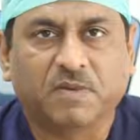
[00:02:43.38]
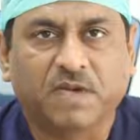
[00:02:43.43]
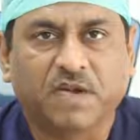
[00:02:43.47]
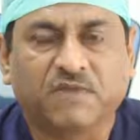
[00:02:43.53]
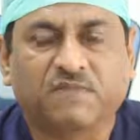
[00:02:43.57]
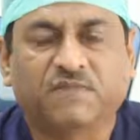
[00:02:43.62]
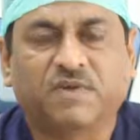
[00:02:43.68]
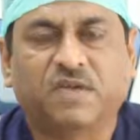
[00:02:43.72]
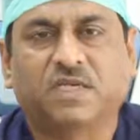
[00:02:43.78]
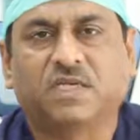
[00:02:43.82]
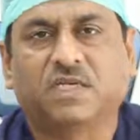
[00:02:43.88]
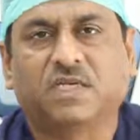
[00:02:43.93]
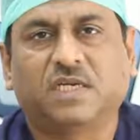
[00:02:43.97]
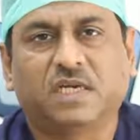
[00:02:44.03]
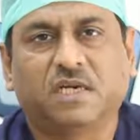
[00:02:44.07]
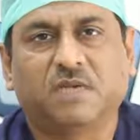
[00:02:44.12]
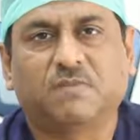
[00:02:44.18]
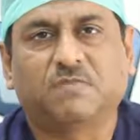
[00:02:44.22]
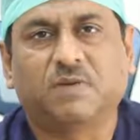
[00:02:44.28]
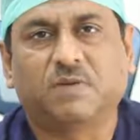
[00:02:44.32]
infection
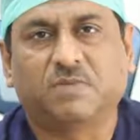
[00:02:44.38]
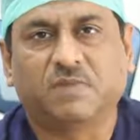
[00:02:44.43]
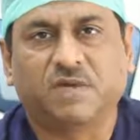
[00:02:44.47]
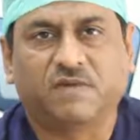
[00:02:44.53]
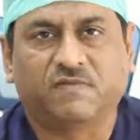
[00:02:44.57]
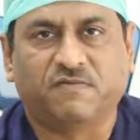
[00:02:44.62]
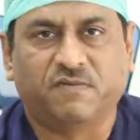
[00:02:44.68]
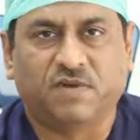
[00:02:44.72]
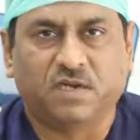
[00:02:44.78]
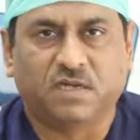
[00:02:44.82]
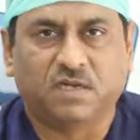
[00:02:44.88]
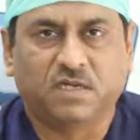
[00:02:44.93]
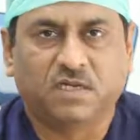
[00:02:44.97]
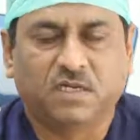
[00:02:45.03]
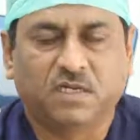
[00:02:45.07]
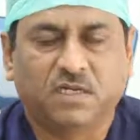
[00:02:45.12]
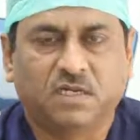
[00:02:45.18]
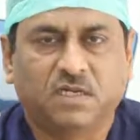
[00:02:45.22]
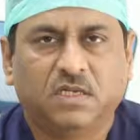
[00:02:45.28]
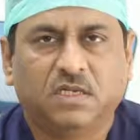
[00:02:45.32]
in a permanent filler.
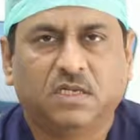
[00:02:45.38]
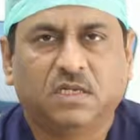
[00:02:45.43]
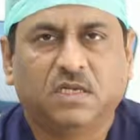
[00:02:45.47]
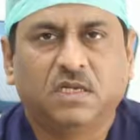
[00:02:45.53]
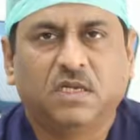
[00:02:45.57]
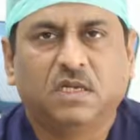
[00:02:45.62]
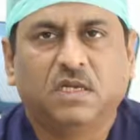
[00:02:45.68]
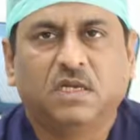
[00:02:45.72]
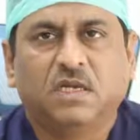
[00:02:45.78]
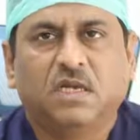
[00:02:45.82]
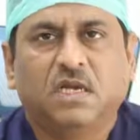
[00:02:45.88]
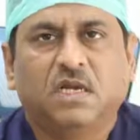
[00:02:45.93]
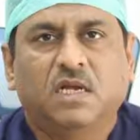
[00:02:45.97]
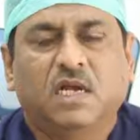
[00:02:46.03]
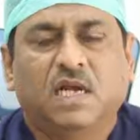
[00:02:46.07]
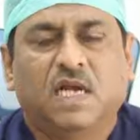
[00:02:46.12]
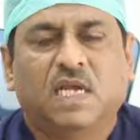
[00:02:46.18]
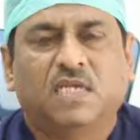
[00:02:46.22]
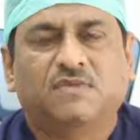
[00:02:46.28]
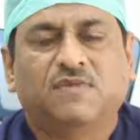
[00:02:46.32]

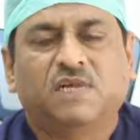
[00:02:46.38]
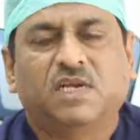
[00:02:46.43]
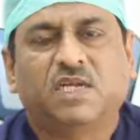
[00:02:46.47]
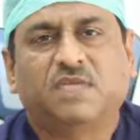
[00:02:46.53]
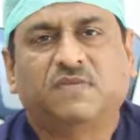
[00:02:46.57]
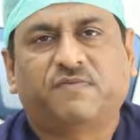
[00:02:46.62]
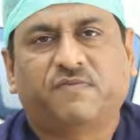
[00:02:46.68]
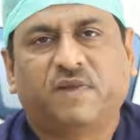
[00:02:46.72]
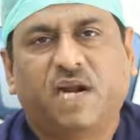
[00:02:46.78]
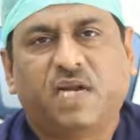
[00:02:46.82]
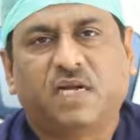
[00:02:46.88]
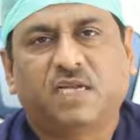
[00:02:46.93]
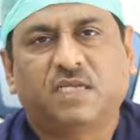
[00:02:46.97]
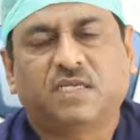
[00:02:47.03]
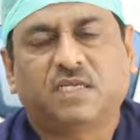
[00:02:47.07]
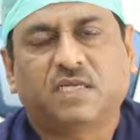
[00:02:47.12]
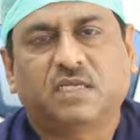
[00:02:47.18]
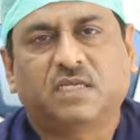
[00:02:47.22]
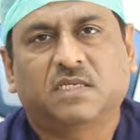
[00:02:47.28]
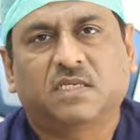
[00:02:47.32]
As far as fat
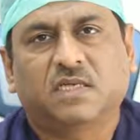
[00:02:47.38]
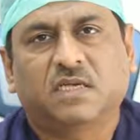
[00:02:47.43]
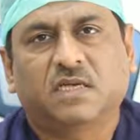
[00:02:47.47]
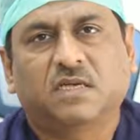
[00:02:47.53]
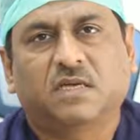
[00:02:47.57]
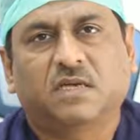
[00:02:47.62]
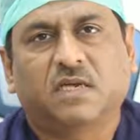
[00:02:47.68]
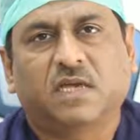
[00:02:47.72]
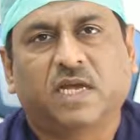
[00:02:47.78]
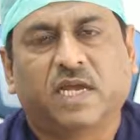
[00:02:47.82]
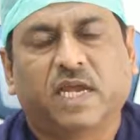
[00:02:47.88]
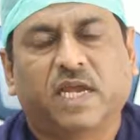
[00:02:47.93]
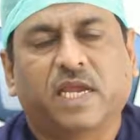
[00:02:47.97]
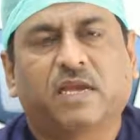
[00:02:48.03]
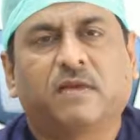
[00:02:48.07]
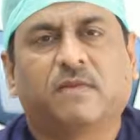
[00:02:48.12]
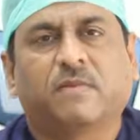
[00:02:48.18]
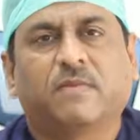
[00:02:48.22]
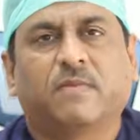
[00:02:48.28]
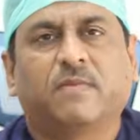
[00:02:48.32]
is concerned,
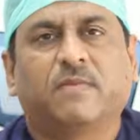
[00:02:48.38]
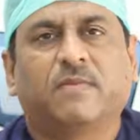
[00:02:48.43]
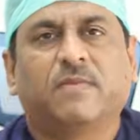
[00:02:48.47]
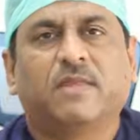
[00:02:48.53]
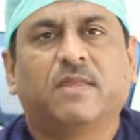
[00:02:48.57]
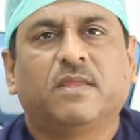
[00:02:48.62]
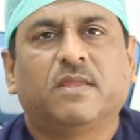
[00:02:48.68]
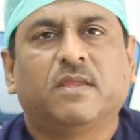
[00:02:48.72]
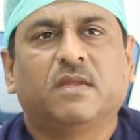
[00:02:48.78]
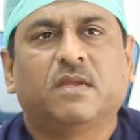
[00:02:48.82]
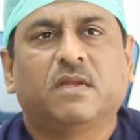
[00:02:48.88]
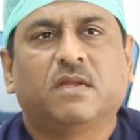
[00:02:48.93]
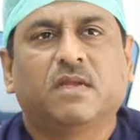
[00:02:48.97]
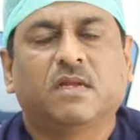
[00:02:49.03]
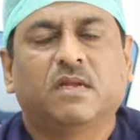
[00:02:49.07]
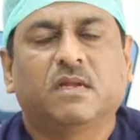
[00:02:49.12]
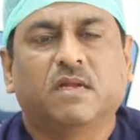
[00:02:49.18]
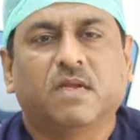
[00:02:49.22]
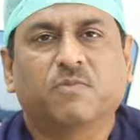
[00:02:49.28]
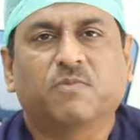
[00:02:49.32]
again,
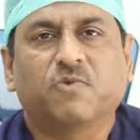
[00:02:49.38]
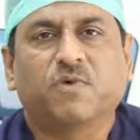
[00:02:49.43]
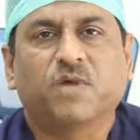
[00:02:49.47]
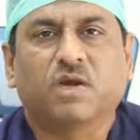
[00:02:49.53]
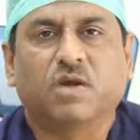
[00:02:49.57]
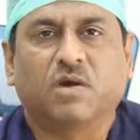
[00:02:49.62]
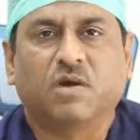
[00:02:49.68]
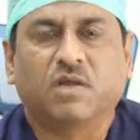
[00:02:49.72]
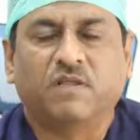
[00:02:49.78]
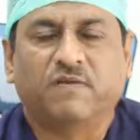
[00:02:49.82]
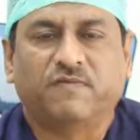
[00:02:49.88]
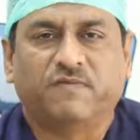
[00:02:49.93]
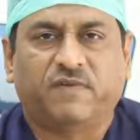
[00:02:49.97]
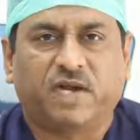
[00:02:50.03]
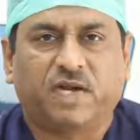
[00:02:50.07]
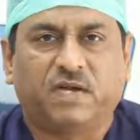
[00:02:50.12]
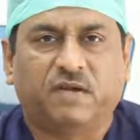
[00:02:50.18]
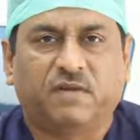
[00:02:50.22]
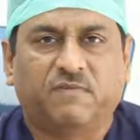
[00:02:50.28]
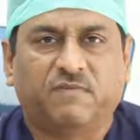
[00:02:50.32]
removing all the
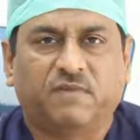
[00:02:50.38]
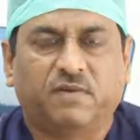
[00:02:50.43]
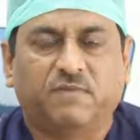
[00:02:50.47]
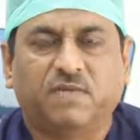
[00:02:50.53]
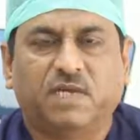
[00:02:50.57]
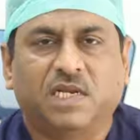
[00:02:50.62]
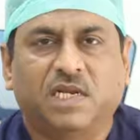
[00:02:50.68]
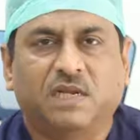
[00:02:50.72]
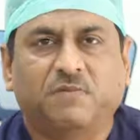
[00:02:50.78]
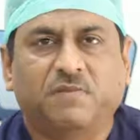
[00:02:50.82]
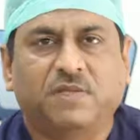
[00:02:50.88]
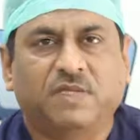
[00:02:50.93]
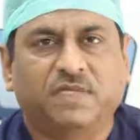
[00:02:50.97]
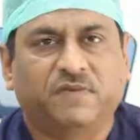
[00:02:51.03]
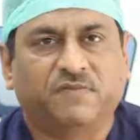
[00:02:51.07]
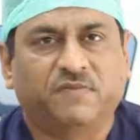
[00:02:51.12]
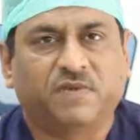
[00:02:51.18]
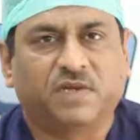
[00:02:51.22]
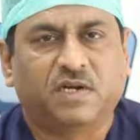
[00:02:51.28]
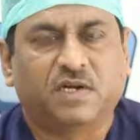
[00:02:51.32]
fat from the lip is
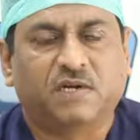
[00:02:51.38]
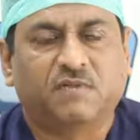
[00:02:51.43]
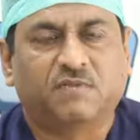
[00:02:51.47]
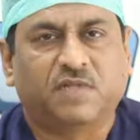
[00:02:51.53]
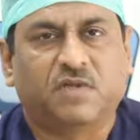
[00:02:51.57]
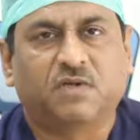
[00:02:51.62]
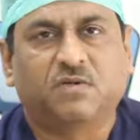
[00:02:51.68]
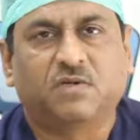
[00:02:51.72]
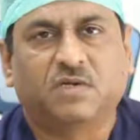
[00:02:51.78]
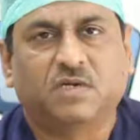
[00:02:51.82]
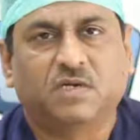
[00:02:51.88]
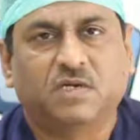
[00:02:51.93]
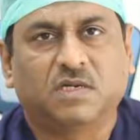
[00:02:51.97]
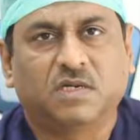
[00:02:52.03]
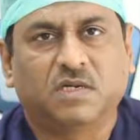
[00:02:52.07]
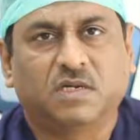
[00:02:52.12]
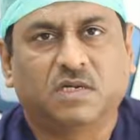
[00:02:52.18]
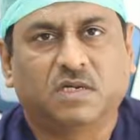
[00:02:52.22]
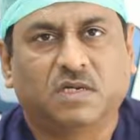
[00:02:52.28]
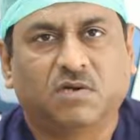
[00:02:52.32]
difficult without
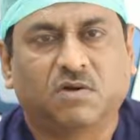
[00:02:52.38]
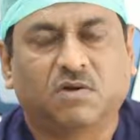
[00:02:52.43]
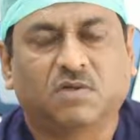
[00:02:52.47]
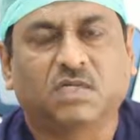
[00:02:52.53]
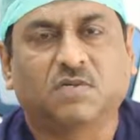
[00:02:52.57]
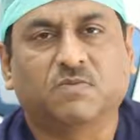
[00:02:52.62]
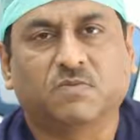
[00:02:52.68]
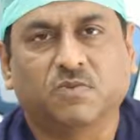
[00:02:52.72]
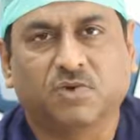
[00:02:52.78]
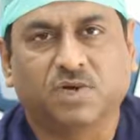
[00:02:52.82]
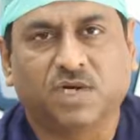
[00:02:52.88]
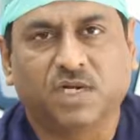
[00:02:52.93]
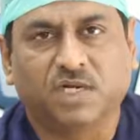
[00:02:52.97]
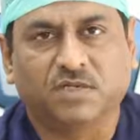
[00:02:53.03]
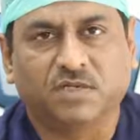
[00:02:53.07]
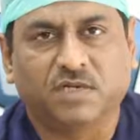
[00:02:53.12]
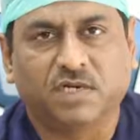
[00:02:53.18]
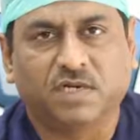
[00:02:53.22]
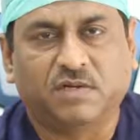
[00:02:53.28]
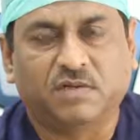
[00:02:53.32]
causing more
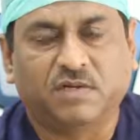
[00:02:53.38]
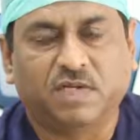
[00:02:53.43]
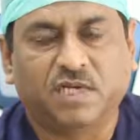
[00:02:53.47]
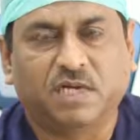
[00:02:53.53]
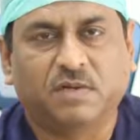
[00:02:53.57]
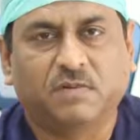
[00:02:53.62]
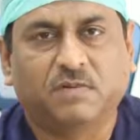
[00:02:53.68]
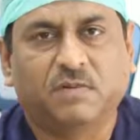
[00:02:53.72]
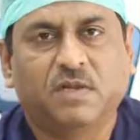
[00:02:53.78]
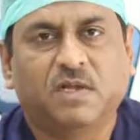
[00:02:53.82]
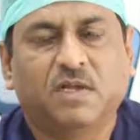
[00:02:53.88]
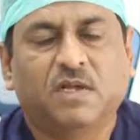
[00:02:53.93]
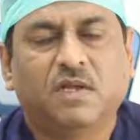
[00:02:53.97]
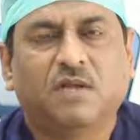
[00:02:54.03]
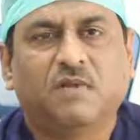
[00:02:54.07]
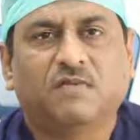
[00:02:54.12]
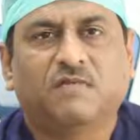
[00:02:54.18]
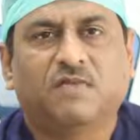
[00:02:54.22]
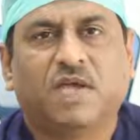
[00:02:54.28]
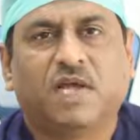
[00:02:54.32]
injury to the lip.
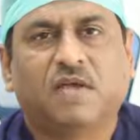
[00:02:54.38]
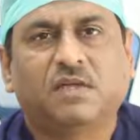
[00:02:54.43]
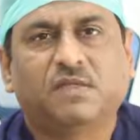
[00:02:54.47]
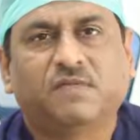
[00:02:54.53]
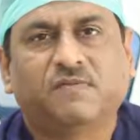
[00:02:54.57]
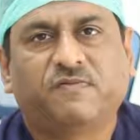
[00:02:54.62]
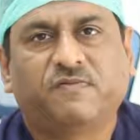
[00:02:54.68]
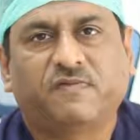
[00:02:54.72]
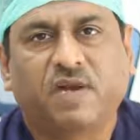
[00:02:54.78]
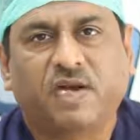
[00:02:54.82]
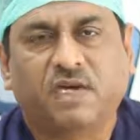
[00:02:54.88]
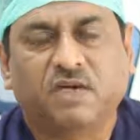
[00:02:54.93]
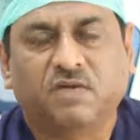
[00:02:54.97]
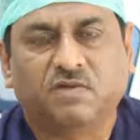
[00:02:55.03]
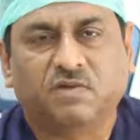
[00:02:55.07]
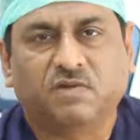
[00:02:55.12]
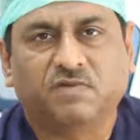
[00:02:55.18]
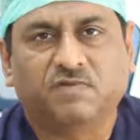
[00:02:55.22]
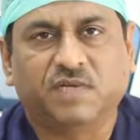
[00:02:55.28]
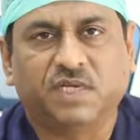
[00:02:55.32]
We have some fat
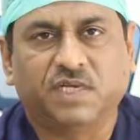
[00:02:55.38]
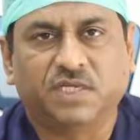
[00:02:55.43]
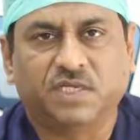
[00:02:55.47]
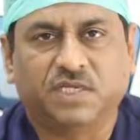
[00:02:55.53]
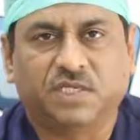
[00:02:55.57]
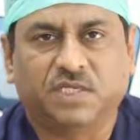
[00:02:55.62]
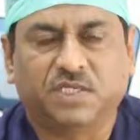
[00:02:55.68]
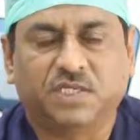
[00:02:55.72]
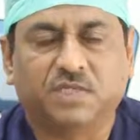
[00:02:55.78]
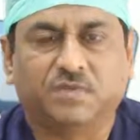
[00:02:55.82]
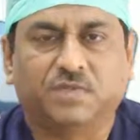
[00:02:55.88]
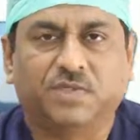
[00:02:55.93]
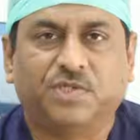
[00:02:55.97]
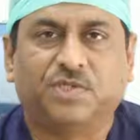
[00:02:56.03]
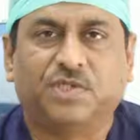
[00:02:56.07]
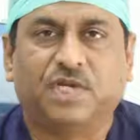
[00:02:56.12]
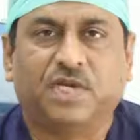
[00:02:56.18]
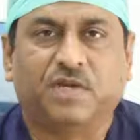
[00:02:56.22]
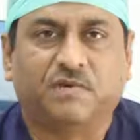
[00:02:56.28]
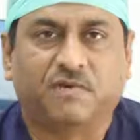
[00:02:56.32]
dissolving injections which
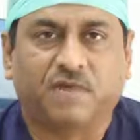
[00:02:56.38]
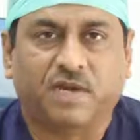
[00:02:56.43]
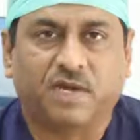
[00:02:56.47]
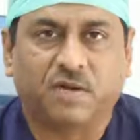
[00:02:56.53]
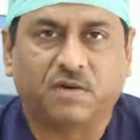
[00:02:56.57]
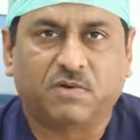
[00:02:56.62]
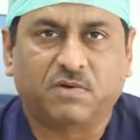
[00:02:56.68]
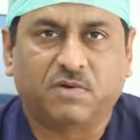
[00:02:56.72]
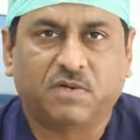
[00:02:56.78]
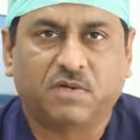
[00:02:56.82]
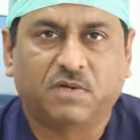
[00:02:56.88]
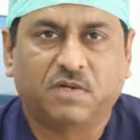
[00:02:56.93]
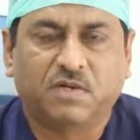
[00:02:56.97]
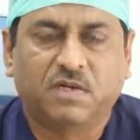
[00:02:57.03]
you can try out,